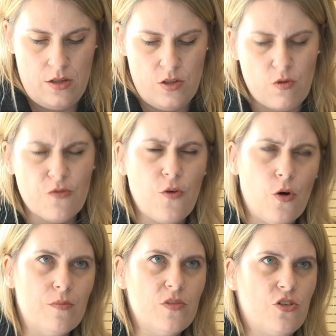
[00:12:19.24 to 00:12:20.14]
The
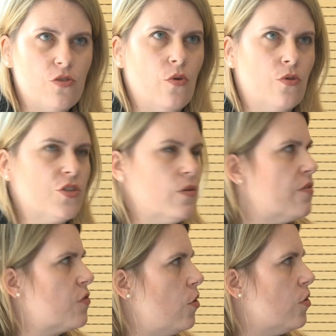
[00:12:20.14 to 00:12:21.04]
reforms do also,
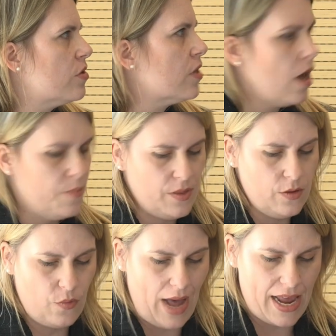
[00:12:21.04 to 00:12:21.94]
of course, come in
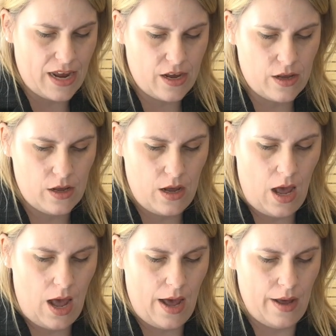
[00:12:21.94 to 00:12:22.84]
the wake
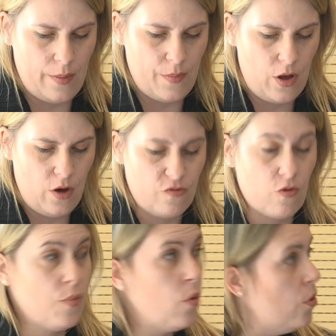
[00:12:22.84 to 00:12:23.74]
of
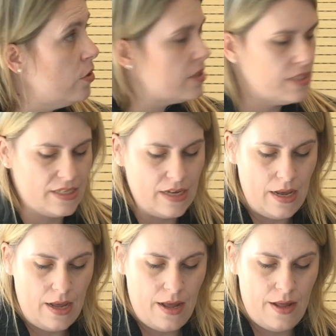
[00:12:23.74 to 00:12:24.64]
reports
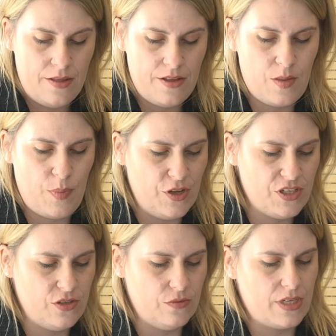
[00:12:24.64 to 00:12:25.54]
that the
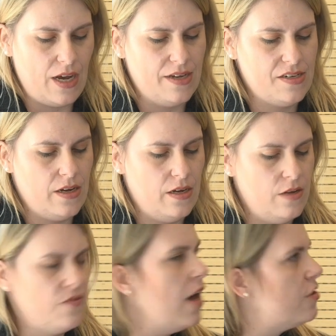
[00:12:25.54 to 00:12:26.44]
personal data
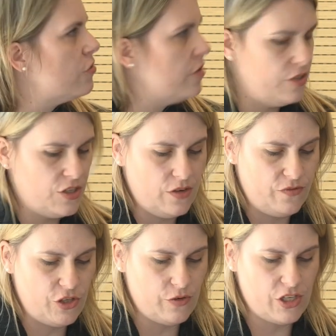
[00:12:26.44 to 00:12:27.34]
of hundreds
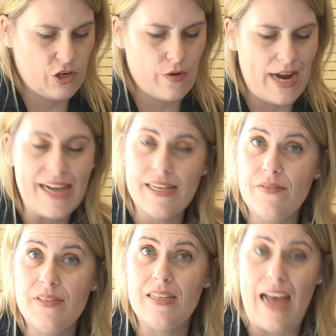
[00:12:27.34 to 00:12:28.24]
of Jewish
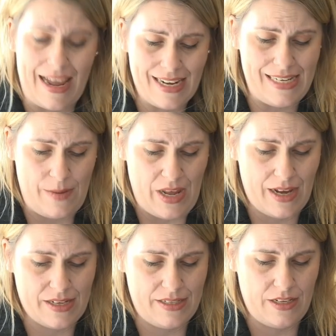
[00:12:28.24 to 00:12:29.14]
creatives and
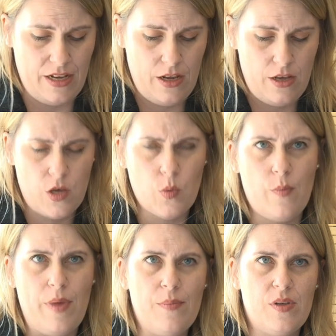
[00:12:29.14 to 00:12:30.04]
academics who were
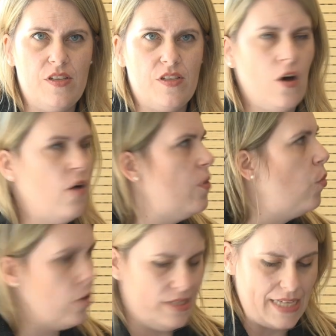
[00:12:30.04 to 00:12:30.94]
members of a
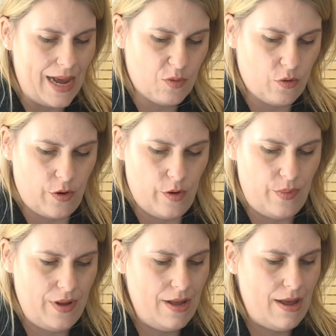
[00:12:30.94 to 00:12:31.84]
WhatsApp
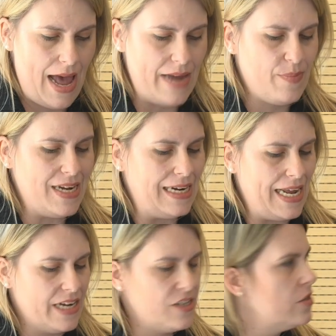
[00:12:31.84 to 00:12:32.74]
group had been
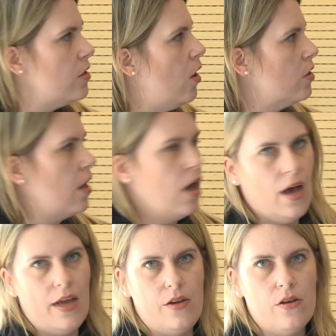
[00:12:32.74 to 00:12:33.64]
leaked
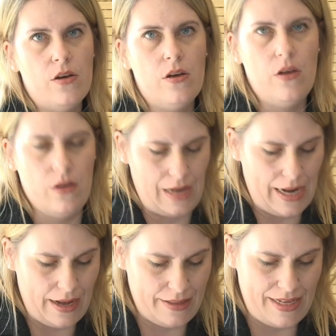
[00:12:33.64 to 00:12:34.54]
online
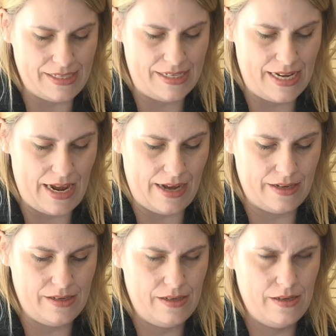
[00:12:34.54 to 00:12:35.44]
earlier this
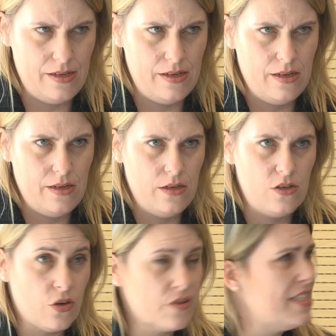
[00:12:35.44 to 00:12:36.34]
year.
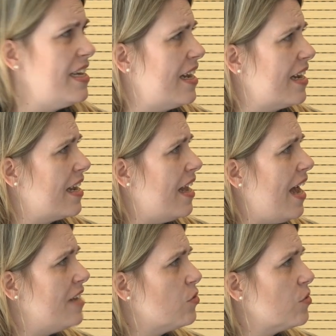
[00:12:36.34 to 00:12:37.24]
Doxing
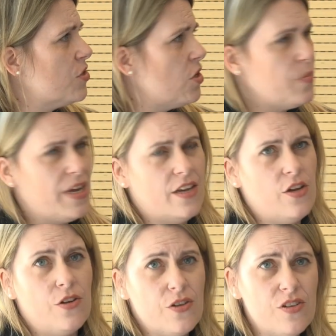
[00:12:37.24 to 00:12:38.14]
has also been
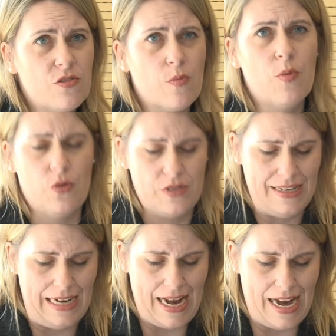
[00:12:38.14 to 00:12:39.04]
used,
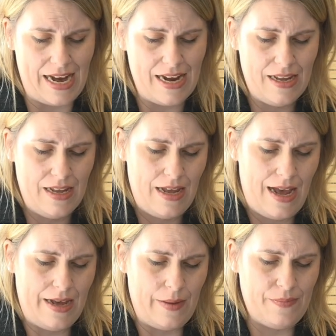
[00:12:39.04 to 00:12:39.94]
reportedly,
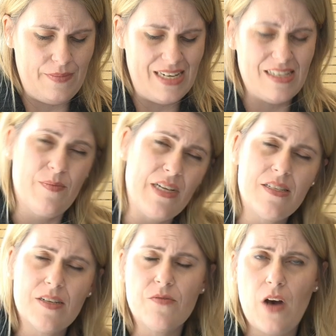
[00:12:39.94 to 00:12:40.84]
in
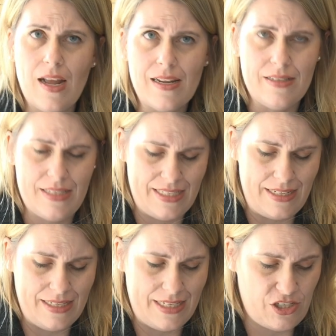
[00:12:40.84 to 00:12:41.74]
domestic
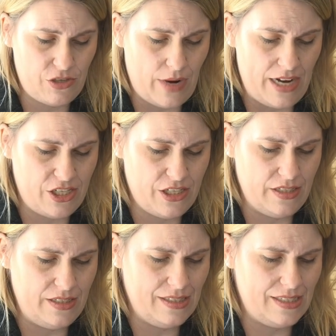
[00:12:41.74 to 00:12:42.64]
violence
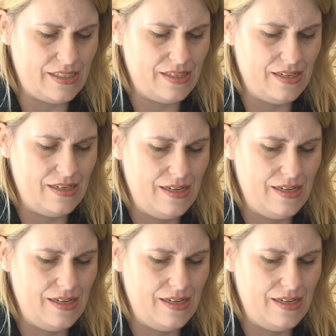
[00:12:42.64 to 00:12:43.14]
situations.